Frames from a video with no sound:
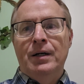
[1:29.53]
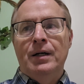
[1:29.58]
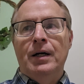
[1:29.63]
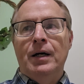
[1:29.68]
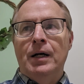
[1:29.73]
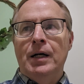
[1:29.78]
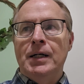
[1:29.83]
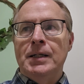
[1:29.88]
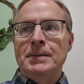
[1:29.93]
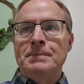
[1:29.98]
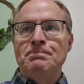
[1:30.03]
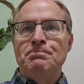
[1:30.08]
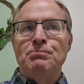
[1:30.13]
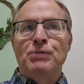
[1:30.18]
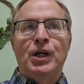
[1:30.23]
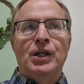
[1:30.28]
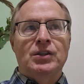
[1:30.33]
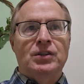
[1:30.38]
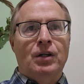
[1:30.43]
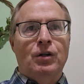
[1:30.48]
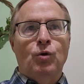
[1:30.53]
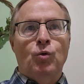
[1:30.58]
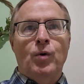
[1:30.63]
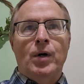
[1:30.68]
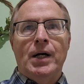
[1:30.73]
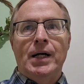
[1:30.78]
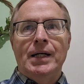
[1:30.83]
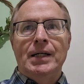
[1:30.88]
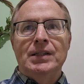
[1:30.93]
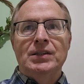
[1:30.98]
Because
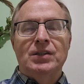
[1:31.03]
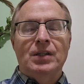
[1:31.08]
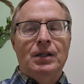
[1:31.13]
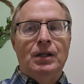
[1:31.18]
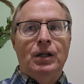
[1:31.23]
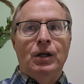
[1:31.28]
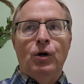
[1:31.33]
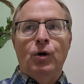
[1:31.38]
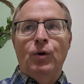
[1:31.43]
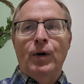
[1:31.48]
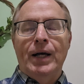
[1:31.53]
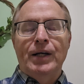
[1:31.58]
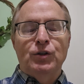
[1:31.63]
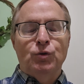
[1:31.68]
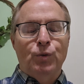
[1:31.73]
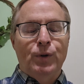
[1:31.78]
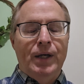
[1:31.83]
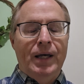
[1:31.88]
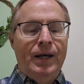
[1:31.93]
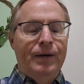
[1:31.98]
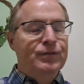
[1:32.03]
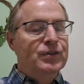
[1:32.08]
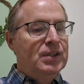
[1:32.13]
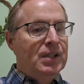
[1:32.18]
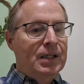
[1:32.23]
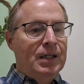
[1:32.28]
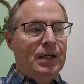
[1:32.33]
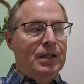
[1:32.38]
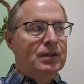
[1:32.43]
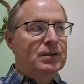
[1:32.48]
otherwise, as we have
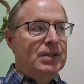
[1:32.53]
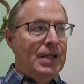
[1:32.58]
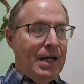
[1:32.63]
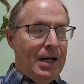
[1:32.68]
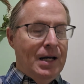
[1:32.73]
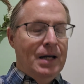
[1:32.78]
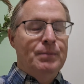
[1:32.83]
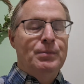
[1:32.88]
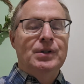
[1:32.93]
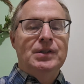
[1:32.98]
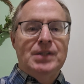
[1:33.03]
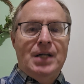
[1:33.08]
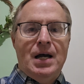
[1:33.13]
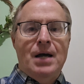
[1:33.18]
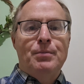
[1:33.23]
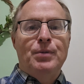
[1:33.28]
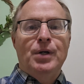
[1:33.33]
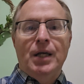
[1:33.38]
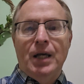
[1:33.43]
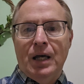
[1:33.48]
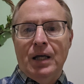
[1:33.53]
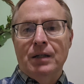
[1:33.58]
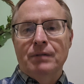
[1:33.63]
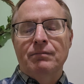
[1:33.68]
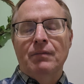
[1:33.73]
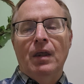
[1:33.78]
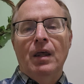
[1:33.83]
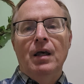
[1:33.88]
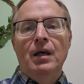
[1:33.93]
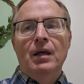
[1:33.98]
seen time and time
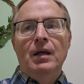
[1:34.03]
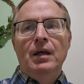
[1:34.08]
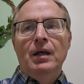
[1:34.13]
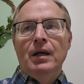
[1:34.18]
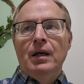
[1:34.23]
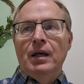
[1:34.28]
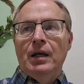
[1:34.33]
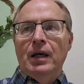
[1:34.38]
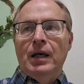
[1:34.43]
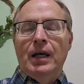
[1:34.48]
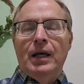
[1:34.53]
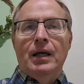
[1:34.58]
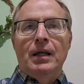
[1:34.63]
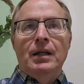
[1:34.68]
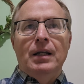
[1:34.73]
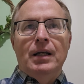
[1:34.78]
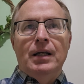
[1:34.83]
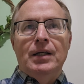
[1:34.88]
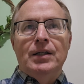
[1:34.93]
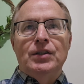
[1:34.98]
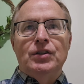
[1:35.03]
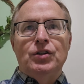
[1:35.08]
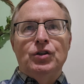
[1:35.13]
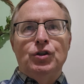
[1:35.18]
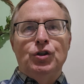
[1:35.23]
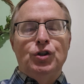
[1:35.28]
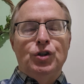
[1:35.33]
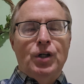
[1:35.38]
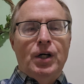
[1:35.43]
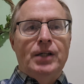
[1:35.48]
again, it
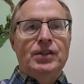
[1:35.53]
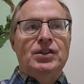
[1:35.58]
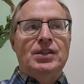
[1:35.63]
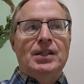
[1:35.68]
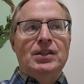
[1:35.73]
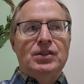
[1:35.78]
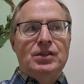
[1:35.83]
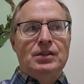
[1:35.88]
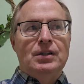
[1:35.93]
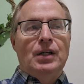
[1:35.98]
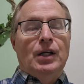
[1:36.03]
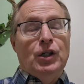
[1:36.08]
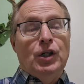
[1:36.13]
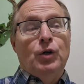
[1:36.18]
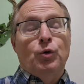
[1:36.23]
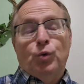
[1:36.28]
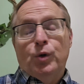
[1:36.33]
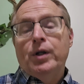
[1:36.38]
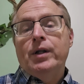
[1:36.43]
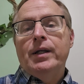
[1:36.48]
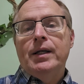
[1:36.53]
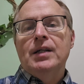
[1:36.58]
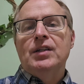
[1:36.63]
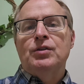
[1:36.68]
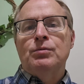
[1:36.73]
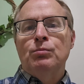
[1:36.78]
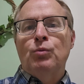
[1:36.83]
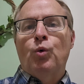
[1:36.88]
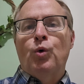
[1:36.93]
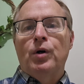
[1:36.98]
really
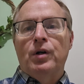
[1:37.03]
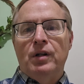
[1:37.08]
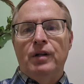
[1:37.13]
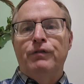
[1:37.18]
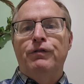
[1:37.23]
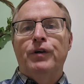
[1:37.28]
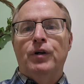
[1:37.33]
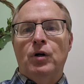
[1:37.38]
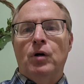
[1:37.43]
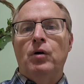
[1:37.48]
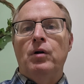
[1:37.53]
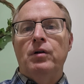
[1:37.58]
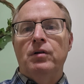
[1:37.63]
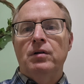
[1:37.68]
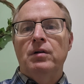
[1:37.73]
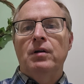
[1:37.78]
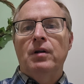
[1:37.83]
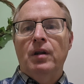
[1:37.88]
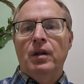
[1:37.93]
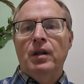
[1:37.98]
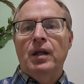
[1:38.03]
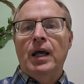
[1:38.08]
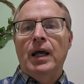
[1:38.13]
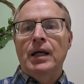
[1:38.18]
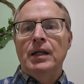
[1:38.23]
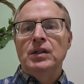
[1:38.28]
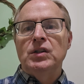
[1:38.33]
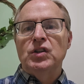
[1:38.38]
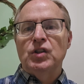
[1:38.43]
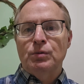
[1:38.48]
is more difficult
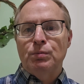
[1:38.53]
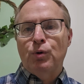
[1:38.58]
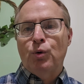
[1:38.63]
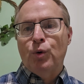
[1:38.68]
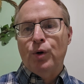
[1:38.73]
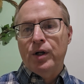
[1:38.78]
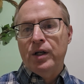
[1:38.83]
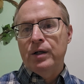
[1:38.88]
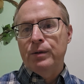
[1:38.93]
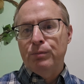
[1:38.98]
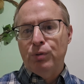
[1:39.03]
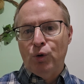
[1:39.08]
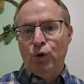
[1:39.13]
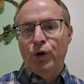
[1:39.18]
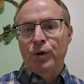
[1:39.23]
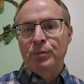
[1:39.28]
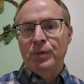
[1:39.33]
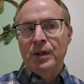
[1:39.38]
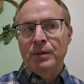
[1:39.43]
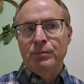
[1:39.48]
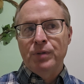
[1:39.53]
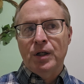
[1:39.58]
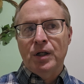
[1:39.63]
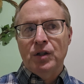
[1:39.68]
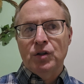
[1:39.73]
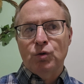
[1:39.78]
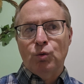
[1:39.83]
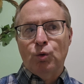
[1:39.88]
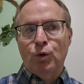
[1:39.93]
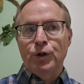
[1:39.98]
than supported employment,
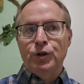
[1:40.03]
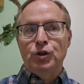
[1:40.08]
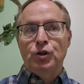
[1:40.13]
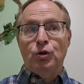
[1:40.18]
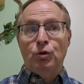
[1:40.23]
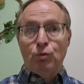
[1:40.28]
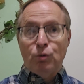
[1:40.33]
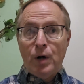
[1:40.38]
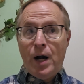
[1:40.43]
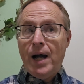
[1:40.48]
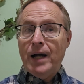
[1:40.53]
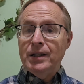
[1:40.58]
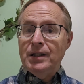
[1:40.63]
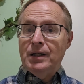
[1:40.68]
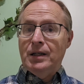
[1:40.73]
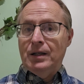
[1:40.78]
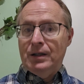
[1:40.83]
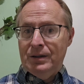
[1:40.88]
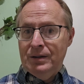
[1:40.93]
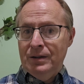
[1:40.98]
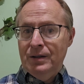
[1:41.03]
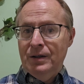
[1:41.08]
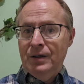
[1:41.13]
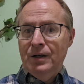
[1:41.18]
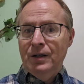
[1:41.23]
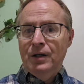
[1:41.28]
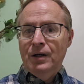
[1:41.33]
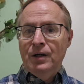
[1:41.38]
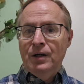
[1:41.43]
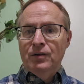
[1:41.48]
because we're trying
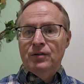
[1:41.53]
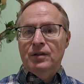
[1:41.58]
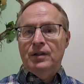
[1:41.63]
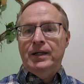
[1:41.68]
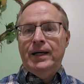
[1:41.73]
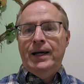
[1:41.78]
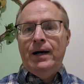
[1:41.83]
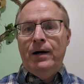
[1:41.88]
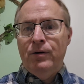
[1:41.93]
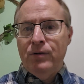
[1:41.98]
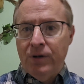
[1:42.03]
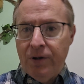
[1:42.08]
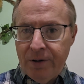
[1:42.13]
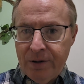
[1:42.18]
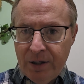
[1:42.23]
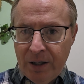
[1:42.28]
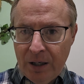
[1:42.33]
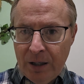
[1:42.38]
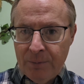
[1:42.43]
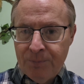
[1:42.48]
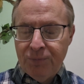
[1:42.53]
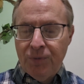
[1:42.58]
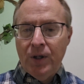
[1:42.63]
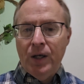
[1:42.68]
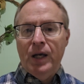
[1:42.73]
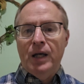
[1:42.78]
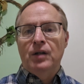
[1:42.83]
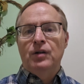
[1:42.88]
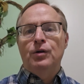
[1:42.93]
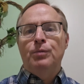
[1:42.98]
to count on them
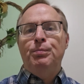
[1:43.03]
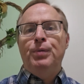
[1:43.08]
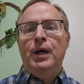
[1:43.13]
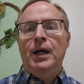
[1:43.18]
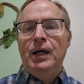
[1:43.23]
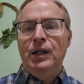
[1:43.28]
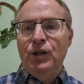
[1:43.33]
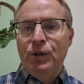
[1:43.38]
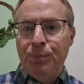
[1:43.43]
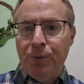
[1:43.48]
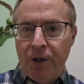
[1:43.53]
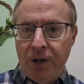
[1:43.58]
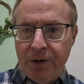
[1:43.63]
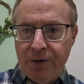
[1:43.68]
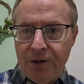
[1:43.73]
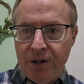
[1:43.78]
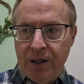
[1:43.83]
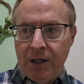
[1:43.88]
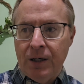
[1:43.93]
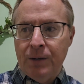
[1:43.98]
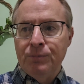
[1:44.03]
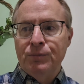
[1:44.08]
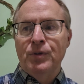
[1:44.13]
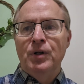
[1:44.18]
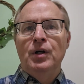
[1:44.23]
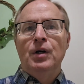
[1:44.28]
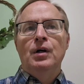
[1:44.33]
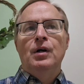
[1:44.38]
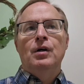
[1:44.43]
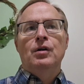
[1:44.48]
and depend upon
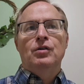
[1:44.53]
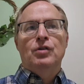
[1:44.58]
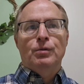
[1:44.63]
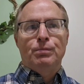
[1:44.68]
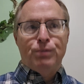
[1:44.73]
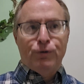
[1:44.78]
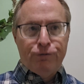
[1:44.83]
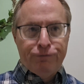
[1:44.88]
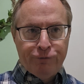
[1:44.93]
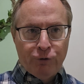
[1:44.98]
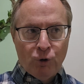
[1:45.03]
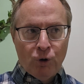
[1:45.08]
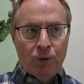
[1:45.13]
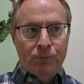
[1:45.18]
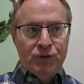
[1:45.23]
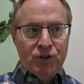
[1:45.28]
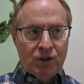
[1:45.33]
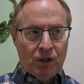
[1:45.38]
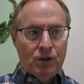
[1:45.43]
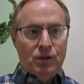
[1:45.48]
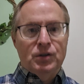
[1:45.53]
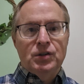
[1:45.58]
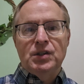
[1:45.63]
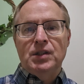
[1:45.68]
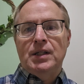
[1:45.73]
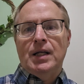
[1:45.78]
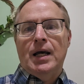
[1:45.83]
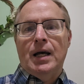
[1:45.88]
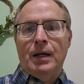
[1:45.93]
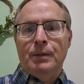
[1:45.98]
them to perform certain
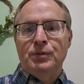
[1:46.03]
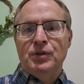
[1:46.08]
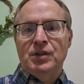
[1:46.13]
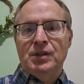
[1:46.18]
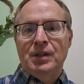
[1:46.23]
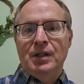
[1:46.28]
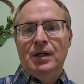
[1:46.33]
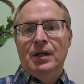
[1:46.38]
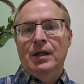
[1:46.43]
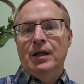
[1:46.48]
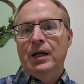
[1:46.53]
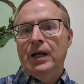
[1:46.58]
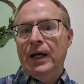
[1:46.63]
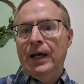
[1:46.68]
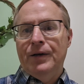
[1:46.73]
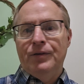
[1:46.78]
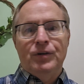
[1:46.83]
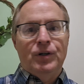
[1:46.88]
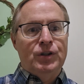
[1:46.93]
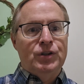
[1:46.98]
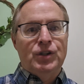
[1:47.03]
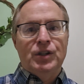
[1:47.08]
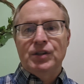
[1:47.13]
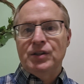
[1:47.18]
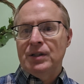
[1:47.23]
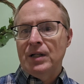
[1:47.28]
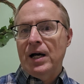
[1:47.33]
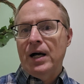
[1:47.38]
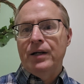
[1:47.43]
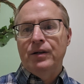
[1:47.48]
steps, and they're
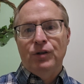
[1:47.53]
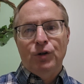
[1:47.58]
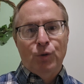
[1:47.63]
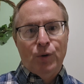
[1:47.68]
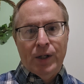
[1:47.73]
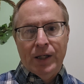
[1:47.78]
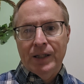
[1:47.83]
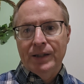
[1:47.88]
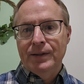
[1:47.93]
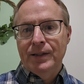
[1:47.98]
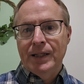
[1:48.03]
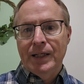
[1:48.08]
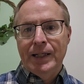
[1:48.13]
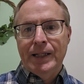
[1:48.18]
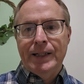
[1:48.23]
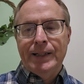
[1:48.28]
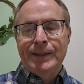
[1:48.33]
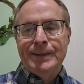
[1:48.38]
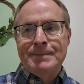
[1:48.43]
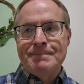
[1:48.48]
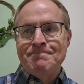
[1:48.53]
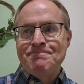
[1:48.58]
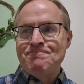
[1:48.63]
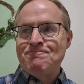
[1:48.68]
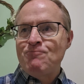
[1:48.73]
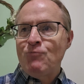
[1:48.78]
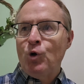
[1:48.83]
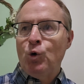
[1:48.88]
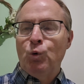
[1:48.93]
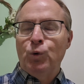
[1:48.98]
just not doing it.
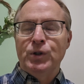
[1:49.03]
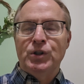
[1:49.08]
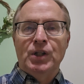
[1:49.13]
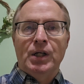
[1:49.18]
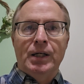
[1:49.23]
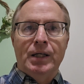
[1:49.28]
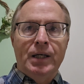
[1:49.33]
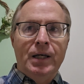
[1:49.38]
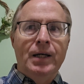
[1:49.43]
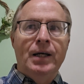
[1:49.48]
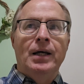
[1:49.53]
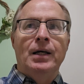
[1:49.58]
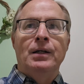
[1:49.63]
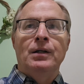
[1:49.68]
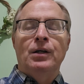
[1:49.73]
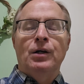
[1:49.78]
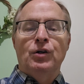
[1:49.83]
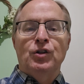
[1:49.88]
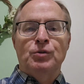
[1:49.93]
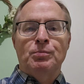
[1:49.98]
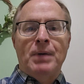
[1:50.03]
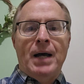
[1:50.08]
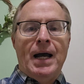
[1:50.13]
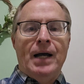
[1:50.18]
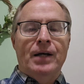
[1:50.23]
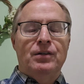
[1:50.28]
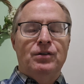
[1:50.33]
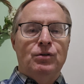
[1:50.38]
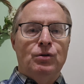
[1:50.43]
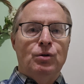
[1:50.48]
Which again goes
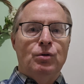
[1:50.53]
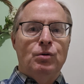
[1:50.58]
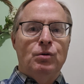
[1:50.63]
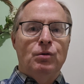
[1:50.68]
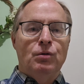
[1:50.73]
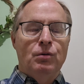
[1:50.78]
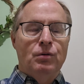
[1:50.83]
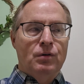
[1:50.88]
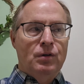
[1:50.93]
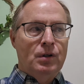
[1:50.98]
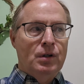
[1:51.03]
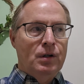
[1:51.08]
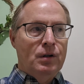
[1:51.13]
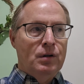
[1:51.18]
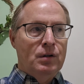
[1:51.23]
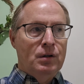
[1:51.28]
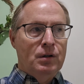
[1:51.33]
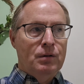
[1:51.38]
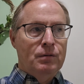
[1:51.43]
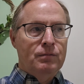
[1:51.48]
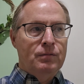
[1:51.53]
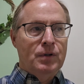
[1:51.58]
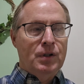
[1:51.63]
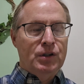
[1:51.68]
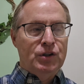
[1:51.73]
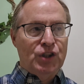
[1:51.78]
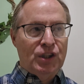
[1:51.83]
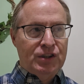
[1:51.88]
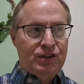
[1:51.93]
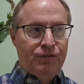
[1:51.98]
back to
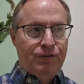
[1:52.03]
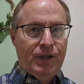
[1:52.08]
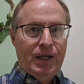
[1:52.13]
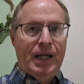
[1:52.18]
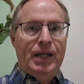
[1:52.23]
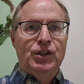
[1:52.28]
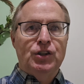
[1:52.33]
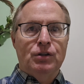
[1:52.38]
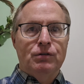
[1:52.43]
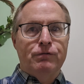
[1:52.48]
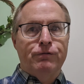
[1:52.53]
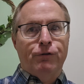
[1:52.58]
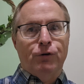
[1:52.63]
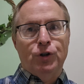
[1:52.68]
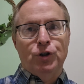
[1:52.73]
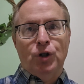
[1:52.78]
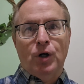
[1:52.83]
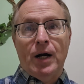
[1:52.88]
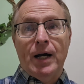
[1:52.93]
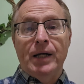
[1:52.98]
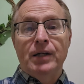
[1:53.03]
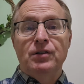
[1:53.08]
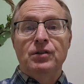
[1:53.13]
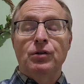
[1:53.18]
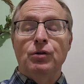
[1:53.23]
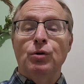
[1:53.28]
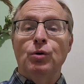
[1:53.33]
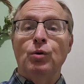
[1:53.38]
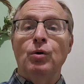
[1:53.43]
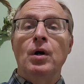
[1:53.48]
the justification for trying
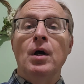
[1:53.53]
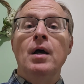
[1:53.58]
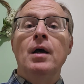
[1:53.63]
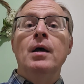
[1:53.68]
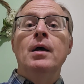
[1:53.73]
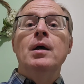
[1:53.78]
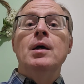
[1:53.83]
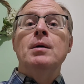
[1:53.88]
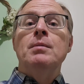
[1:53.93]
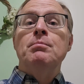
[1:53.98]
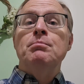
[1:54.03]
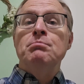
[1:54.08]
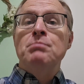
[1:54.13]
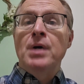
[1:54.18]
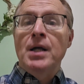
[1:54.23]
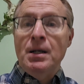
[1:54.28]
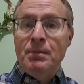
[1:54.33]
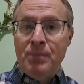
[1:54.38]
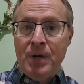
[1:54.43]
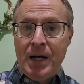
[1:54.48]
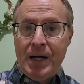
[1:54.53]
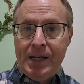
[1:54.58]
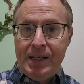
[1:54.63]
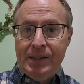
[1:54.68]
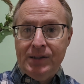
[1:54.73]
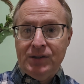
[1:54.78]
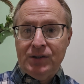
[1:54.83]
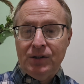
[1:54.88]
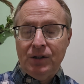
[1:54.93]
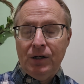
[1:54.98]
to
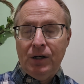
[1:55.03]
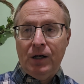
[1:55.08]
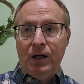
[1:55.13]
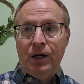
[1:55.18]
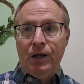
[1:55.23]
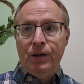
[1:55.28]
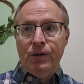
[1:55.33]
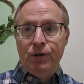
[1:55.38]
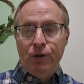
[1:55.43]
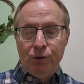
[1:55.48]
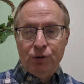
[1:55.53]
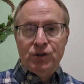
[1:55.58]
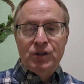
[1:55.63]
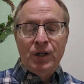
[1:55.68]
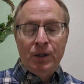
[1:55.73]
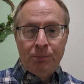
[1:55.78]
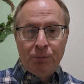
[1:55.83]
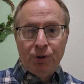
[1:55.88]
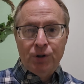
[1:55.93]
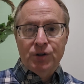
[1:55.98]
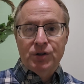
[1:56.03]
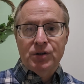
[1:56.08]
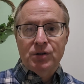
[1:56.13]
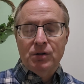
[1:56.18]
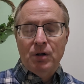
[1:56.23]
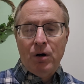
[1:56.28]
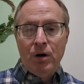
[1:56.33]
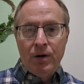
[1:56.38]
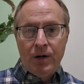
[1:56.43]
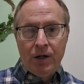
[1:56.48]
minimize those
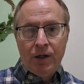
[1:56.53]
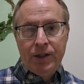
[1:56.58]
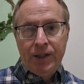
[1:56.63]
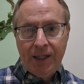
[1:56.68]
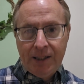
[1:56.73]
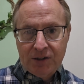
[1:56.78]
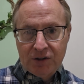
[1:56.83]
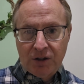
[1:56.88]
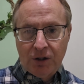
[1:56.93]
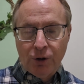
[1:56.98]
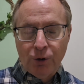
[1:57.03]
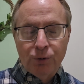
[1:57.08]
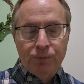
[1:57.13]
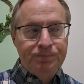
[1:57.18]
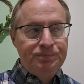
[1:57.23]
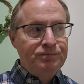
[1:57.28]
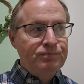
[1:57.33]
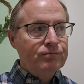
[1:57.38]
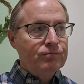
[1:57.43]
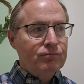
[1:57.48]
numbers on our caseload.